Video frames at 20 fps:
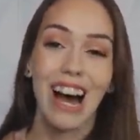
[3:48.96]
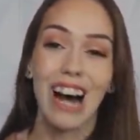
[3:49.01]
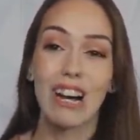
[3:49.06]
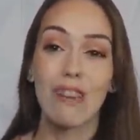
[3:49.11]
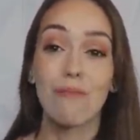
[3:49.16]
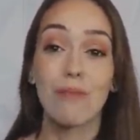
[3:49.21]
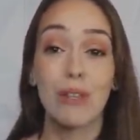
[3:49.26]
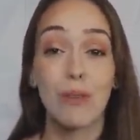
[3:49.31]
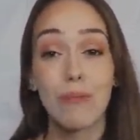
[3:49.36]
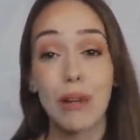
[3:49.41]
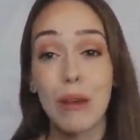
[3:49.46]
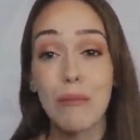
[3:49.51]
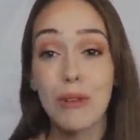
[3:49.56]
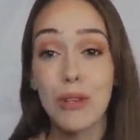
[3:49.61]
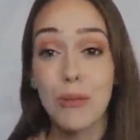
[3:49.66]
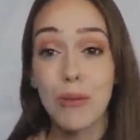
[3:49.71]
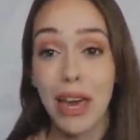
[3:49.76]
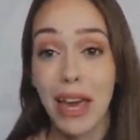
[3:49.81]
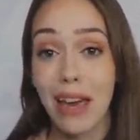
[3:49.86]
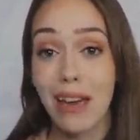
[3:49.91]
um,
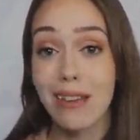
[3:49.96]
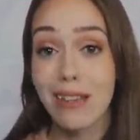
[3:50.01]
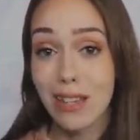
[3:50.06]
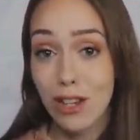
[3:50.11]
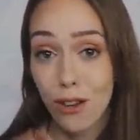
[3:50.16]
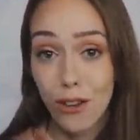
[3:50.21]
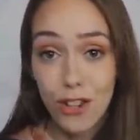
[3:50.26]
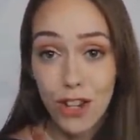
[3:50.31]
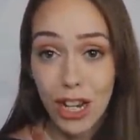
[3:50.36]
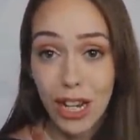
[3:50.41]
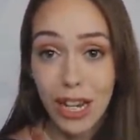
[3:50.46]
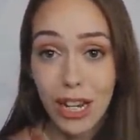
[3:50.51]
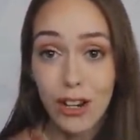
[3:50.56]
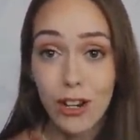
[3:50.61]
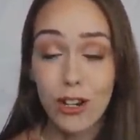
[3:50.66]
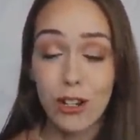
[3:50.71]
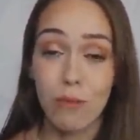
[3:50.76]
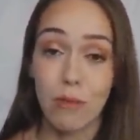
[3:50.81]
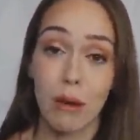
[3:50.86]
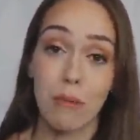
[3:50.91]
sometimes you can't steal chicken
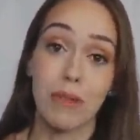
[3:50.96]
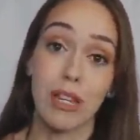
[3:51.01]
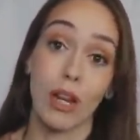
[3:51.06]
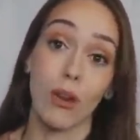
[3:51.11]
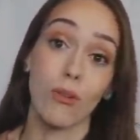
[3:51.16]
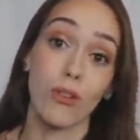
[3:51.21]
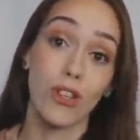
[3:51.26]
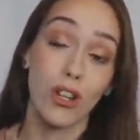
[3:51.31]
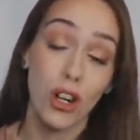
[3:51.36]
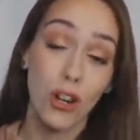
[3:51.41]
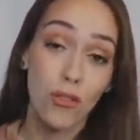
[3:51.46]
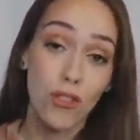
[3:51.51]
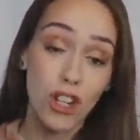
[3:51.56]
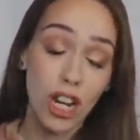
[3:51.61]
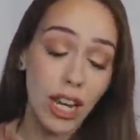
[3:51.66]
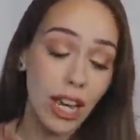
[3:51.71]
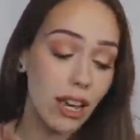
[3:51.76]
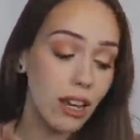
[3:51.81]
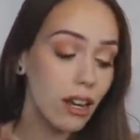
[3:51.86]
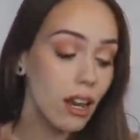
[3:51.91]
or sometimes they don't serve
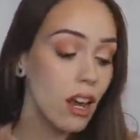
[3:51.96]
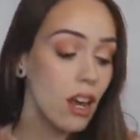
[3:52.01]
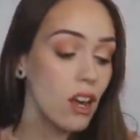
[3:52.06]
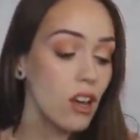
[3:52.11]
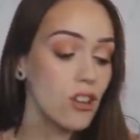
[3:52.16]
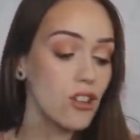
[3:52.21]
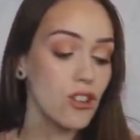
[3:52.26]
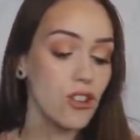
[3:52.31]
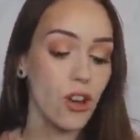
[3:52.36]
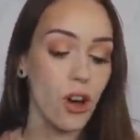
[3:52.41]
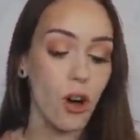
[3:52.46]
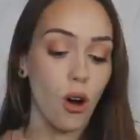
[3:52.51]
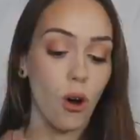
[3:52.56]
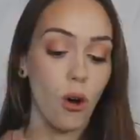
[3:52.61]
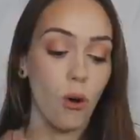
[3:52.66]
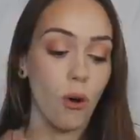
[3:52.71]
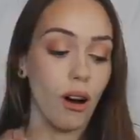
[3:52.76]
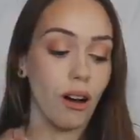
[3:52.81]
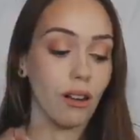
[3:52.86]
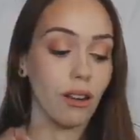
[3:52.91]
chicken.
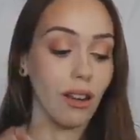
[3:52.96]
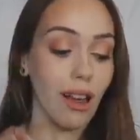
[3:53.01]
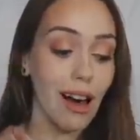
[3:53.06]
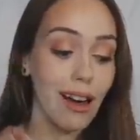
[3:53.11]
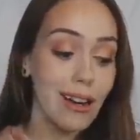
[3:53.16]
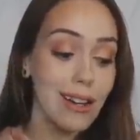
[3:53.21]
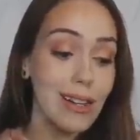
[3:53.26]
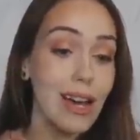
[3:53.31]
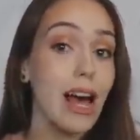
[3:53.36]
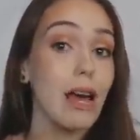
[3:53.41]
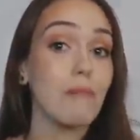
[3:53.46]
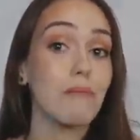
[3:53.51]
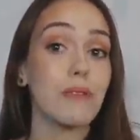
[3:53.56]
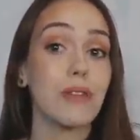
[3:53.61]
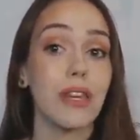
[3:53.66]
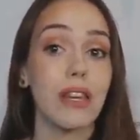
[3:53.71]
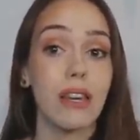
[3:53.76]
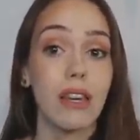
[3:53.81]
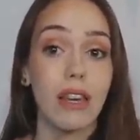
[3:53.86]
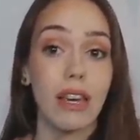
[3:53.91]
So a lot of
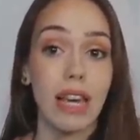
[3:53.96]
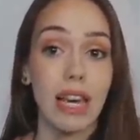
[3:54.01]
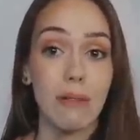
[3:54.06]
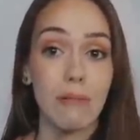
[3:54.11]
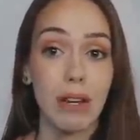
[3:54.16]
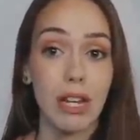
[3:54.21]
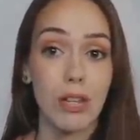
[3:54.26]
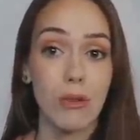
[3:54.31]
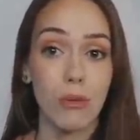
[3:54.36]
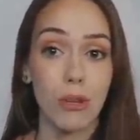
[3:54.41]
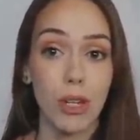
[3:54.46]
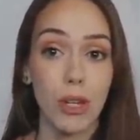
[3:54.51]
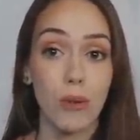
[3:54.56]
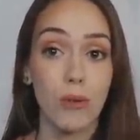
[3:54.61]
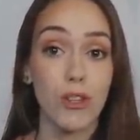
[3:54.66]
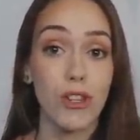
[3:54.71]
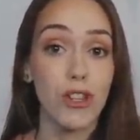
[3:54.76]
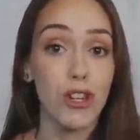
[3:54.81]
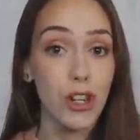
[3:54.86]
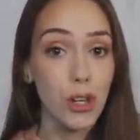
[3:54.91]
times inmates will
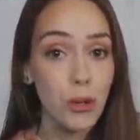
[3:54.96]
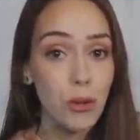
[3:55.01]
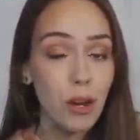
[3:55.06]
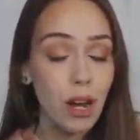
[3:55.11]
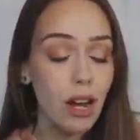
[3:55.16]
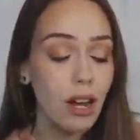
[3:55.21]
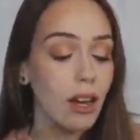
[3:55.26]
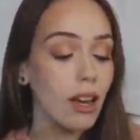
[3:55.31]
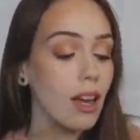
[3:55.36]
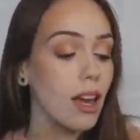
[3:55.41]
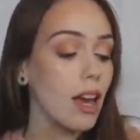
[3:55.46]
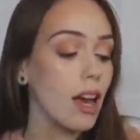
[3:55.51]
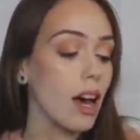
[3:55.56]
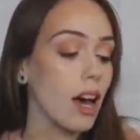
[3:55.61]
use tuna.